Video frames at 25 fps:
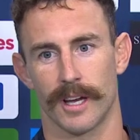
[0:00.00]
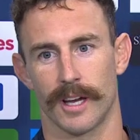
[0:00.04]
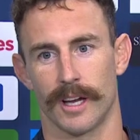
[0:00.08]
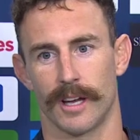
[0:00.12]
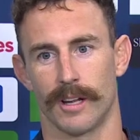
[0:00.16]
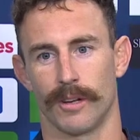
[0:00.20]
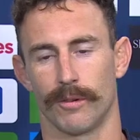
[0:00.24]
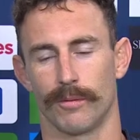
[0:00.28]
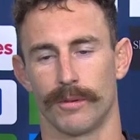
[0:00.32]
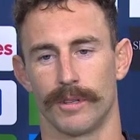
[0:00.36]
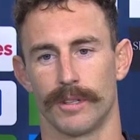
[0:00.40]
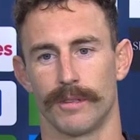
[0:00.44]

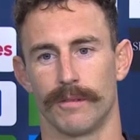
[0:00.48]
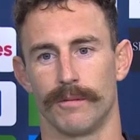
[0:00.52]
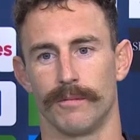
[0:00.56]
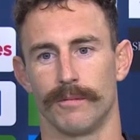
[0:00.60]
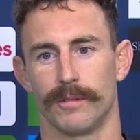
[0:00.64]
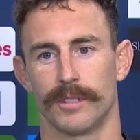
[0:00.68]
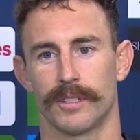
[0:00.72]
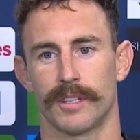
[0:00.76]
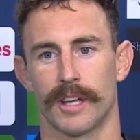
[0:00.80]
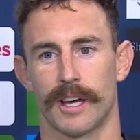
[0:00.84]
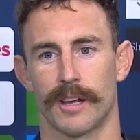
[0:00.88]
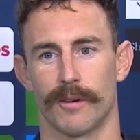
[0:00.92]
half? Look, we
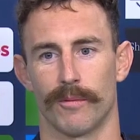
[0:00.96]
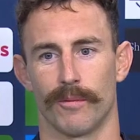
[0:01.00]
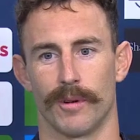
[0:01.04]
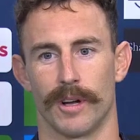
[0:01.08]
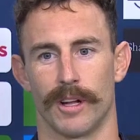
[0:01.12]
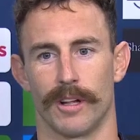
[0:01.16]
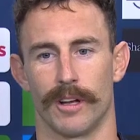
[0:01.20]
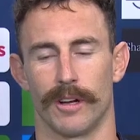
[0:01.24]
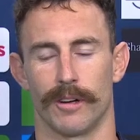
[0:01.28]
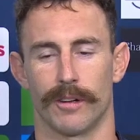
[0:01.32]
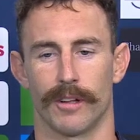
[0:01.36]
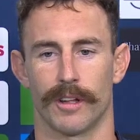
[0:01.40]
started
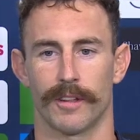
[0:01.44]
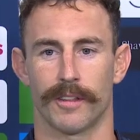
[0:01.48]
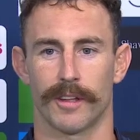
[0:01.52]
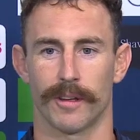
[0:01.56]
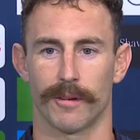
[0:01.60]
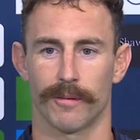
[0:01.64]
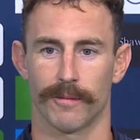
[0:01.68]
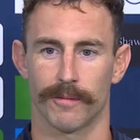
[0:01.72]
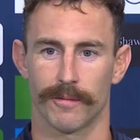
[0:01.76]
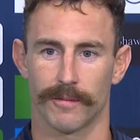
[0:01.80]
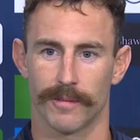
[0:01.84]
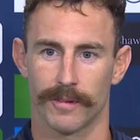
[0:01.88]
well. I
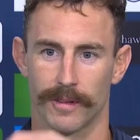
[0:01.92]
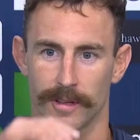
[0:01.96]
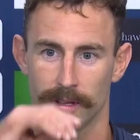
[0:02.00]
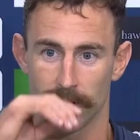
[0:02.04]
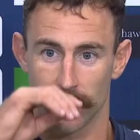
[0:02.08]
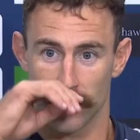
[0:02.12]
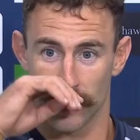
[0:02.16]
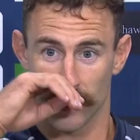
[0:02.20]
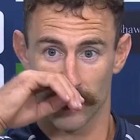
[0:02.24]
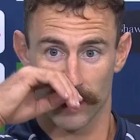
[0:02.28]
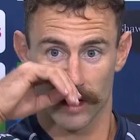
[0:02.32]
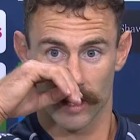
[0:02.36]
think,
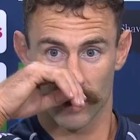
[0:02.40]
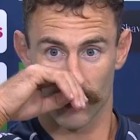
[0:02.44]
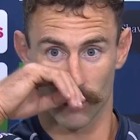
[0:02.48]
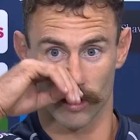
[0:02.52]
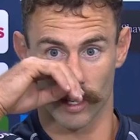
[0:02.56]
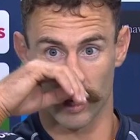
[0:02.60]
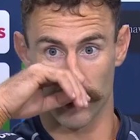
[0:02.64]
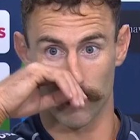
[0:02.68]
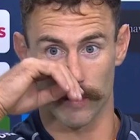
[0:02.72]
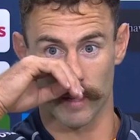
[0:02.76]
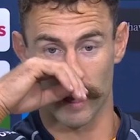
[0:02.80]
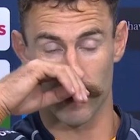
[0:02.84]

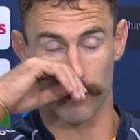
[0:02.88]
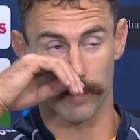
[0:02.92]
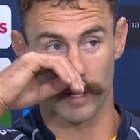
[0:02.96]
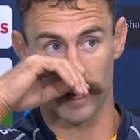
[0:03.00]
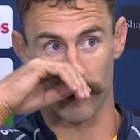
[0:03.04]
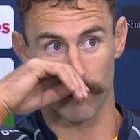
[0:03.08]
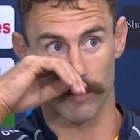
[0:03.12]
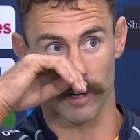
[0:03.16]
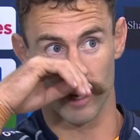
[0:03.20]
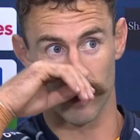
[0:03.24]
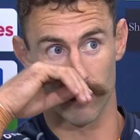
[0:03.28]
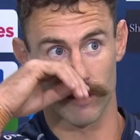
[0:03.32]
look, he
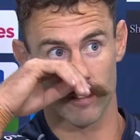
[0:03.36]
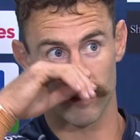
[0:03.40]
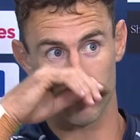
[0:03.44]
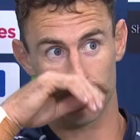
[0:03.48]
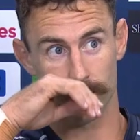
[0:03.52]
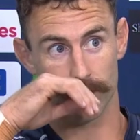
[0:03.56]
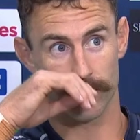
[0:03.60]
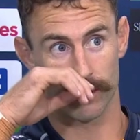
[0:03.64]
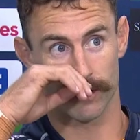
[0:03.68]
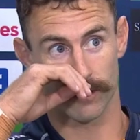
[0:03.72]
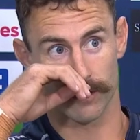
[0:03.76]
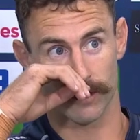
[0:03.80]
played well.
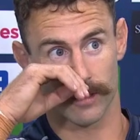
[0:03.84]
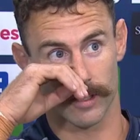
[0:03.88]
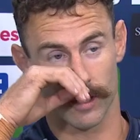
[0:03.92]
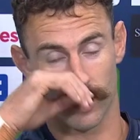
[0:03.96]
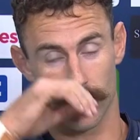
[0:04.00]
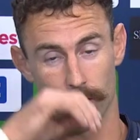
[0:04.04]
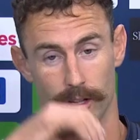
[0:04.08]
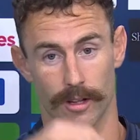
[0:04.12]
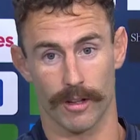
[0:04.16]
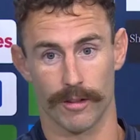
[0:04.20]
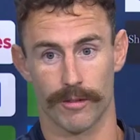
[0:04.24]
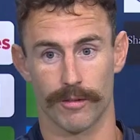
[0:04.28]

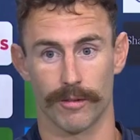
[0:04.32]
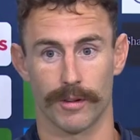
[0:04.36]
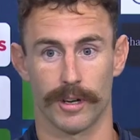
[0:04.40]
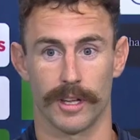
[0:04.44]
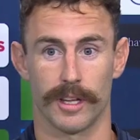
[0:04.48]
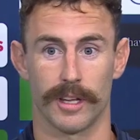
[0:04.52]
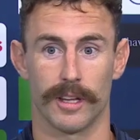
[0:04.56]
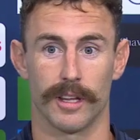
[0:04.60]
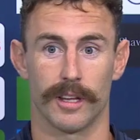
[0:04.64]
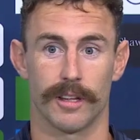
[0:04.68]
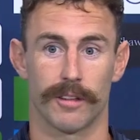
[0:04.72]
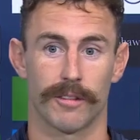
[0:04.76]
I thought
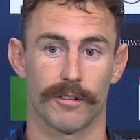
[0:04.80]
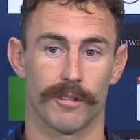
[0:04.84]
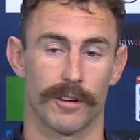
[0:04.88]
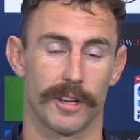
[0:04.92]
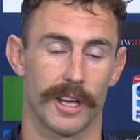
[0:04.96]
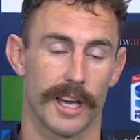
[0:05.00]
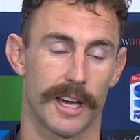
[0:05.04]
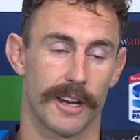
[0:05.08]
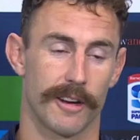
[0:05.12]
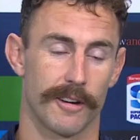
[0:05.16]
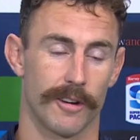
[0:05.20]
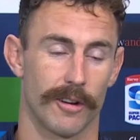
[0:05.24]

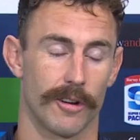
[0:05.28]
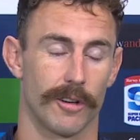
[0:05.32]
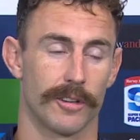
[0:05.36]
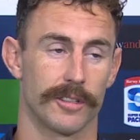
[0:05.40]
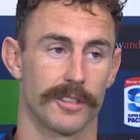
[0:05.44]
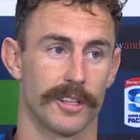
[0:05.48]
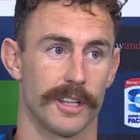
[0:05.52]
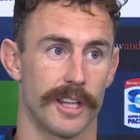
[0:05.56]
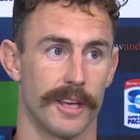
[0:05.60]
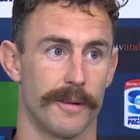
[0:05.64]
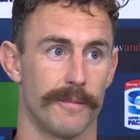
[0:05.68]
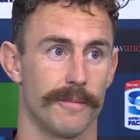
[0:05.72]
he added a lot
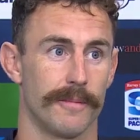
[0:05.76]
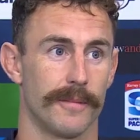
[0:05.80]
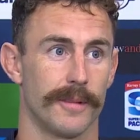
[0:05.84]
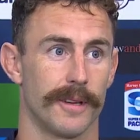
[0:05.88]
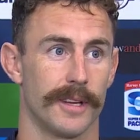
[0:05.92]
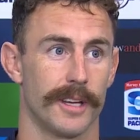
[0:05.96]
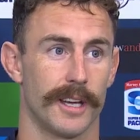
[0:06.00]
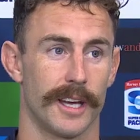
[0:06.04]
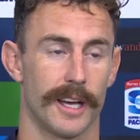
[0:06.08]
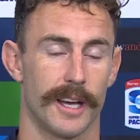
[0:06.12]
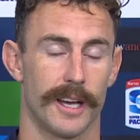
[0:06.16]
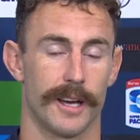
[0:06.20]
to them,
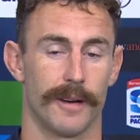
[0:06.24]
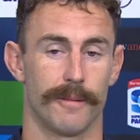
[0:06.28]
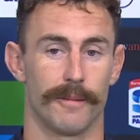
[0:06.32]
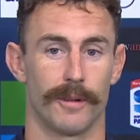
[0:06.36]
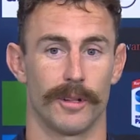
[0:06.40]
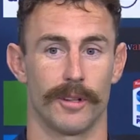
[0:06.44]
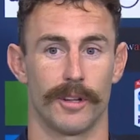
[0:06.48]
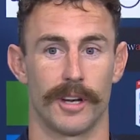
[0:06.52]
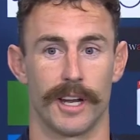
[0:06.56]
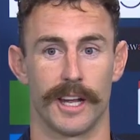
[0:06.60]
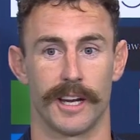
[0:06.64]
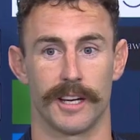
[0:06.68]
a
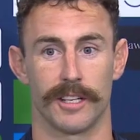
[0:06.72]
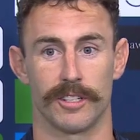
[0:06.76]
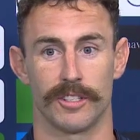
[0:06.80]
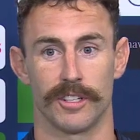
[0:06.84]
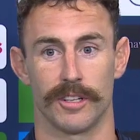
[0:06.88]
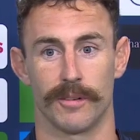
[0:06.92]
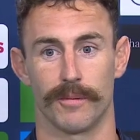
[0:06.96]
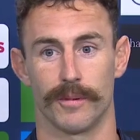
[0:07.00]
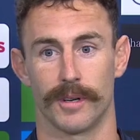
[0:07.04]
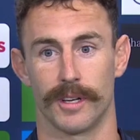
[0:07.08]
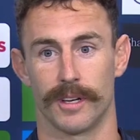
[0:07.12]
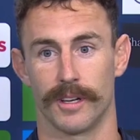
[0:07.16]
lot of
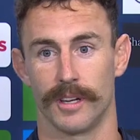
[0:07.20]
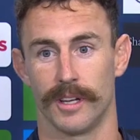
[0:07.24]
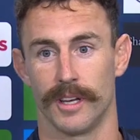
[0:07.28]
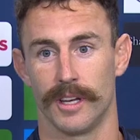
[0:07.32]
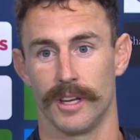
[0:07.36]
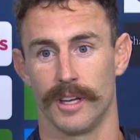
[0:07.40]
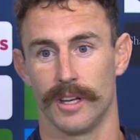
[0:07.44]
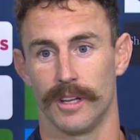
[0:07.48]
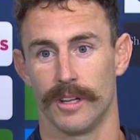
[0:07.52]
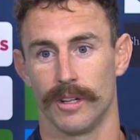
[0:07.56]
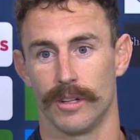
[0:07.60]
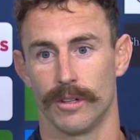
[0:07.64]
energy, but
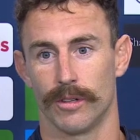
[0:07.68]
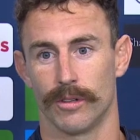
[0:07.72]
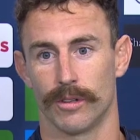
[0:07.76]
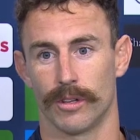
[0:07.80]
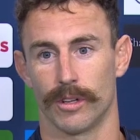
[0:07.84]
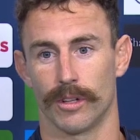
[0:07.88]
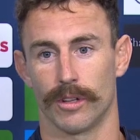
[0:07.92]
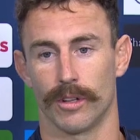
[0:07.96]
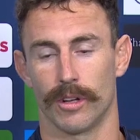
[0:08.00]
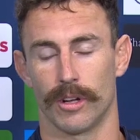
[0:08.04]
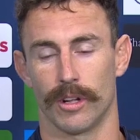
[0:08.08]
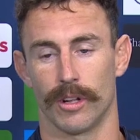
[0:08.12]

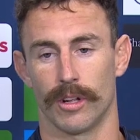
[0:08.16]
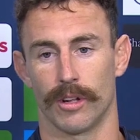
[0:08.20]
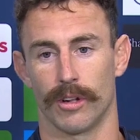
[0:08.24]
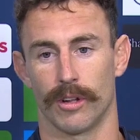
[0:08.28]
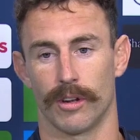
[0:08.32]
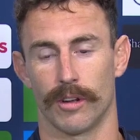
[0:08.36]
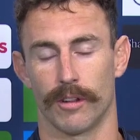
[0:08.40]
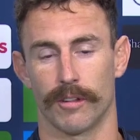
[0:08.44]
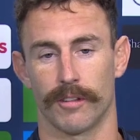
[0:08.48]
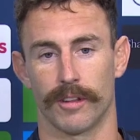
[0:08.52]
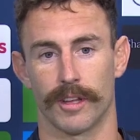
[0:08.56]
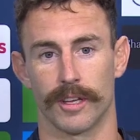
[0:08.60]
a
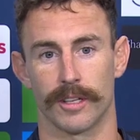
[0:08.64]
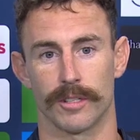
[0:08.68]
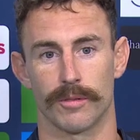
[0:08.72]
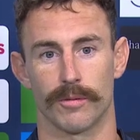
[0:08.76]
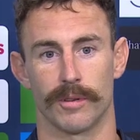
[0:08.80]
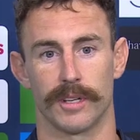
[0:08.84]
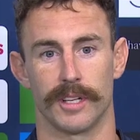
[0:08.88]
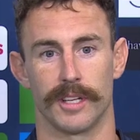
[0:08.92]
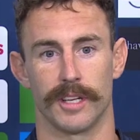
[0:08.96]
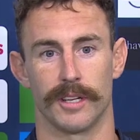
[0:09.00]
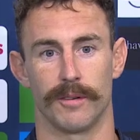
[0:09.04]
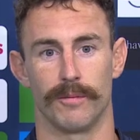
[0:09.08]
lot of things
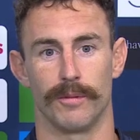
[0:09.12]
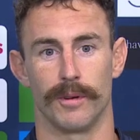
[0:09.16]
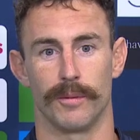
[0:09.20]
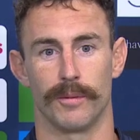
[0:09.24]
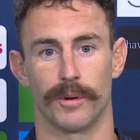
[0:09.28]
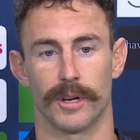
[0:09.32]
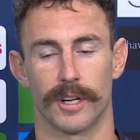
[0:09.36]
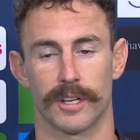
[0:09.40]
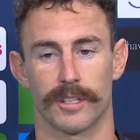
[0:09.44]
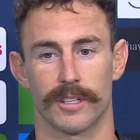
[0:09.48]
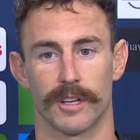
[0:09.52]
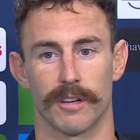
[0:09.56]
we did, we
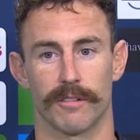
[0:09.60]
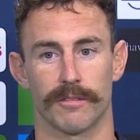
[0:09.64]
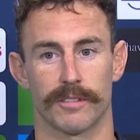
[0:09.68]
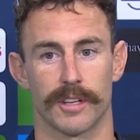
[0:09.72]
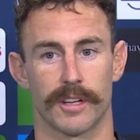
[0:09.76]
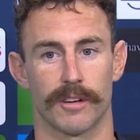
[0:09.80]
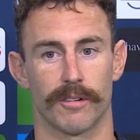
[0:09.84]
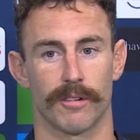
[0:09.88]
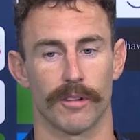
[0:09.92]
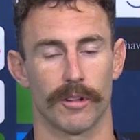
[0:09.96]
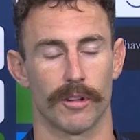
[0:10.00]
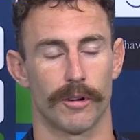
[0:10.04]
put ourselves
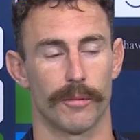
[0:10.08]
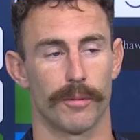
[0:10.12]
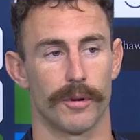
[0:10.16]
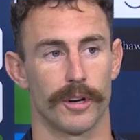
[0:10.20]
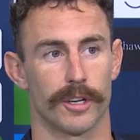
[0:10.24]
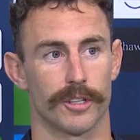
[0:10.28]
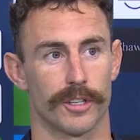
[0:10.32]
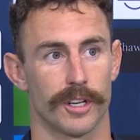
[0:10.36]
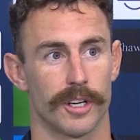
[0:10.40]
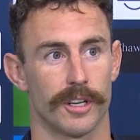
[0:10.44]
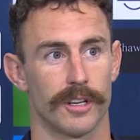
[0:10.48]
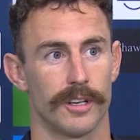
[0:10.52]
under a lot of
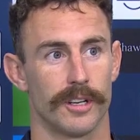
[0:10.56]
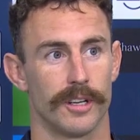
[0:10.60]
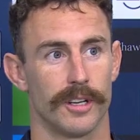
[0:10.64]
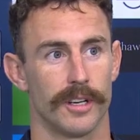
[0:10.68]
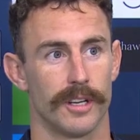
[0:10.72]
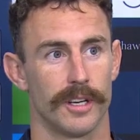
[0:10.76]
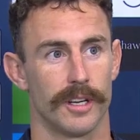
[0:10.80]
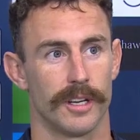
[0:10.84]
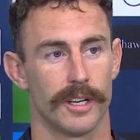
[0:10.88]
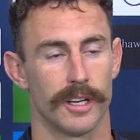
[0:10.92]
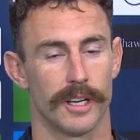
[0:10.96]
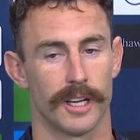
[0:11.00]
pressure.
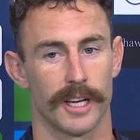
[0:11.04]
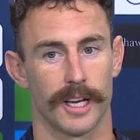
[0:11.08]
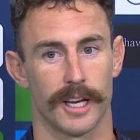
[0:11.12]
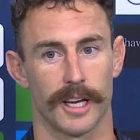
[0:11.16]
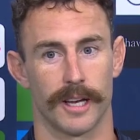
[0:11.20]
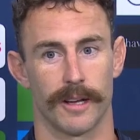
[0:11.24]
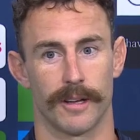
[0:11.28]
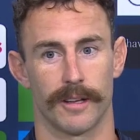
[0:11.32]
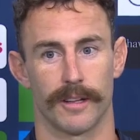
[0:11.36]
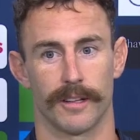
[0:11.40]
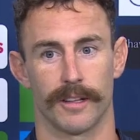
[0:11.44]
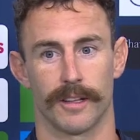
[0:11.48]

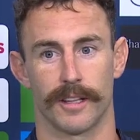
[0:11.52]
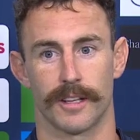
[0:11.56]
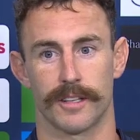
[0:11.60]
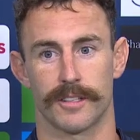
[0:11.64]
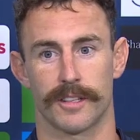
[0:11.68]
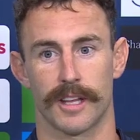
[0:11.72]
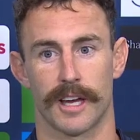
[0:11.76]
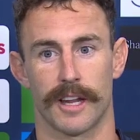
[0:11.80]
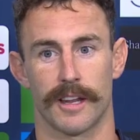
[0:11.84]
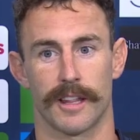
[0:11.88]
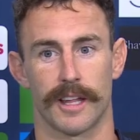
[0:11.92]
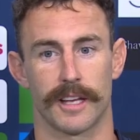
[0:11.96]
At the
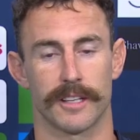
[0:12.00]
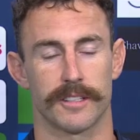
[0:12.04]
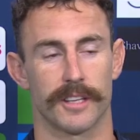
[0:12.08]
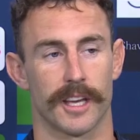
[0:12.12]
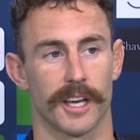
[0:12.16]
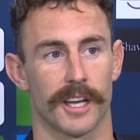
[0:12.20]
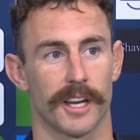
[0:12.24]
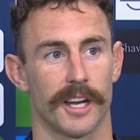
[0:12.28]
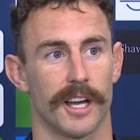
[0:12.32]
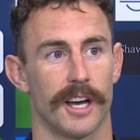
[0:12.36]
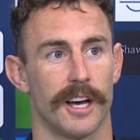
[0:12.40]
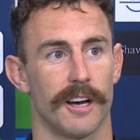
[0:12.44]
start of that
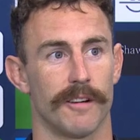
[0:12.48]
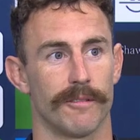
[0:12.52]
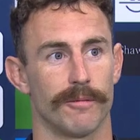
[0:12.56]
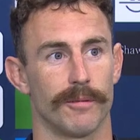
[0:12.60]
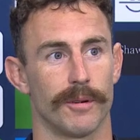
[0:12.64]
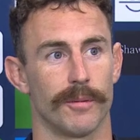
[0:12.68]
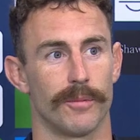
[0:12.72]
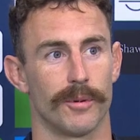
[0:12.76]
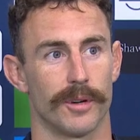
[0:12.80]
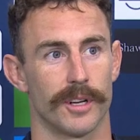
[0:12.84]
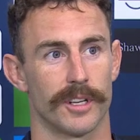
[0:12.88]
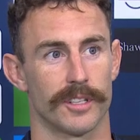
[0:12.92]
second half,
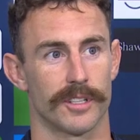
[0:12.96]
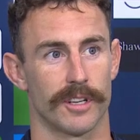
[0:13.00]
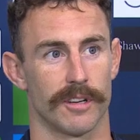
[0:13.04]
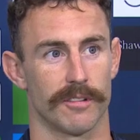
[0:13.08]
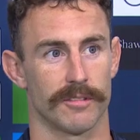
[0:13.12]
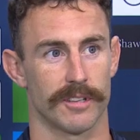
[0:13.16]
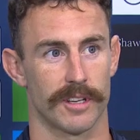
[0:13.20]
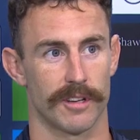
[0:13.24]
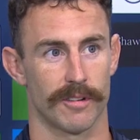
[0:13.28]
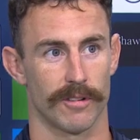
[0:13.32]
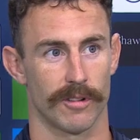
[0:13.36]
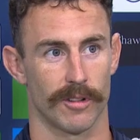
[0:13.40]
we put
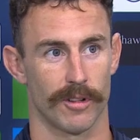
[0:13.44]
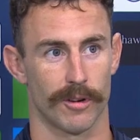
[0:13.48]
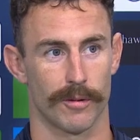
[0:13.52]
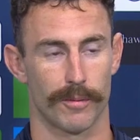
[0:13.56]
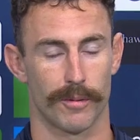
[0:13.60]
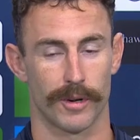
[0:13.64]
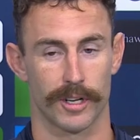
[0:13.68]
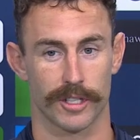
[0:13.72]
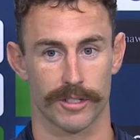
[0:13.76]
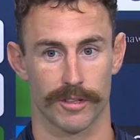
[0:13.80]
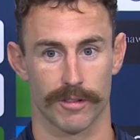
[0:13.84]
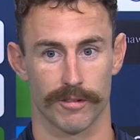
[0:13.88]
ourselves under a lot of
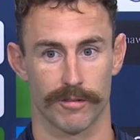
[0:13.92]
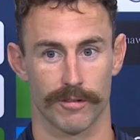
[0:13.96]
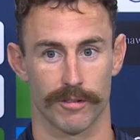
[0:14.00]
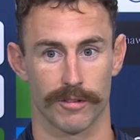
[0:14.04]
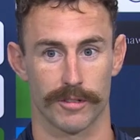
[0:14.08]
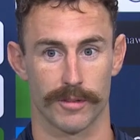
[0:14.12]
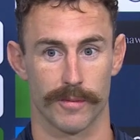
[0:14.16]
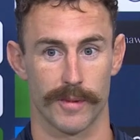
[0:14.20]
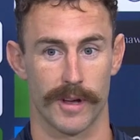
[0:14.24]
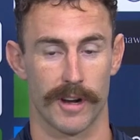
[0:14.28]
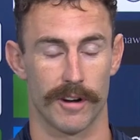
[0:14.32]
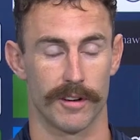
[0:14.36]
pressure through
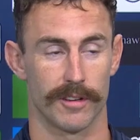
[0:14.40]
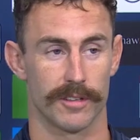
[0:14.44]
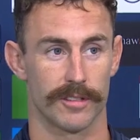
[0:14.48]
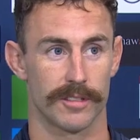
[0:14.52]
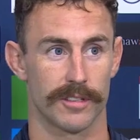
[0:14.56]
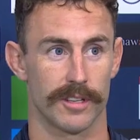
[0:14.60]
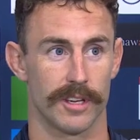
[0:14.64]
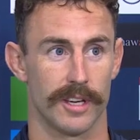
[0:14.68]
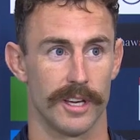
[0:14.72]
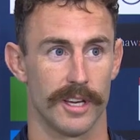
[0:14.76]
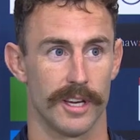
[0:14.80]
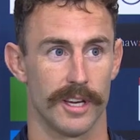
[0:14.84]
some errors,